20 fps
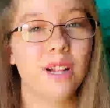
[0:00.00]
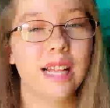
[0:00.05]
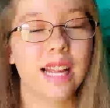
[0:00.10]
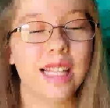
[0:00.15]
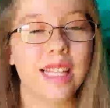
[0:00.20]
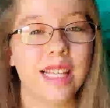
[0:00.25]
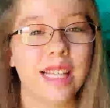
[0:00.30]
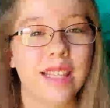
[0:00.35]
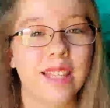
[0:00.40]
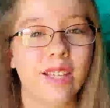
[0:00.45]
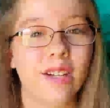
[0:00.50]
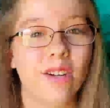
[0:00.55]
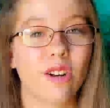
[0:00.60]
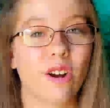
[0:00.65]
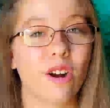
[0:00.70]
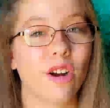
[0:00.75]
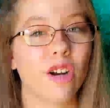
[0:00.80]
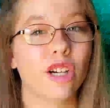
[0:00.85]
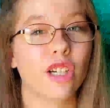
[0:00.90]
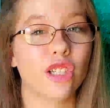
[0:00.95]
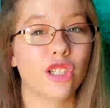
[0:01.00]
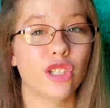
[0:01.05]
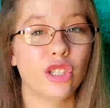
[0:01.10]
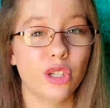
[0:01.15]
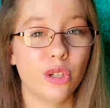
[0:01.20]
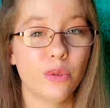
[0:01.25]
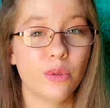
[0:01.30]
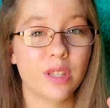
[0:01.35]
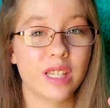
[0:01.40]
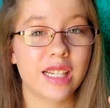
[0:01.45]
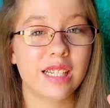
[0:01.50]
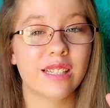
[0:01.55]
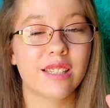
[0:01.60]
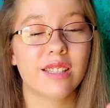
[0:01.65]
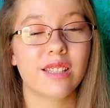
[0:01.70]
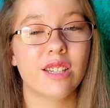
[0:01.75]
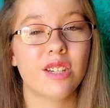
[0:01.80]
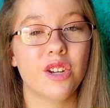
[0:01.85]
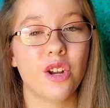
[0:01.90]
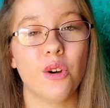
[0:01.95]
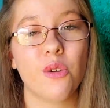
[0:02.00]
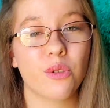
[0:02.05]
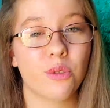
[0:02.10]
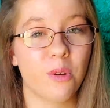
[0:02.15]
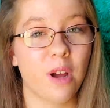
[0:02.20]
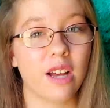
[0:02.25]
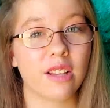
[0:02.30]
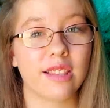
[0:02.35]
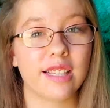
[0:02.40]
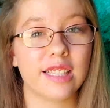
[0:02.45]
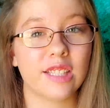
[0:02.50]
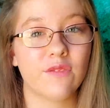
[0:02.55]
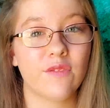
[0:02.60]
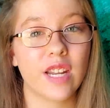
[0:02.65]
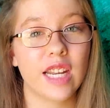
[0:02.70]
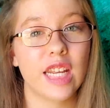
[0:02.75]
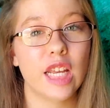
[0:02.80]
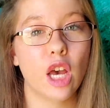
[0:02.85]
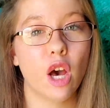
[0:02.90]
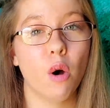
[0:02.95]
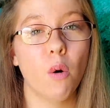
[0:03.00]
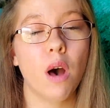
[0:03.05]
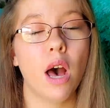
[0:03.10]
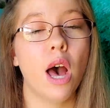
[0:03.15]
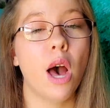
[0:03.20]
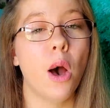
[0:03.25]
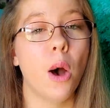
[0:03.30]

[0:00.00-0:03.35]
I think there are two things to note throughout this video.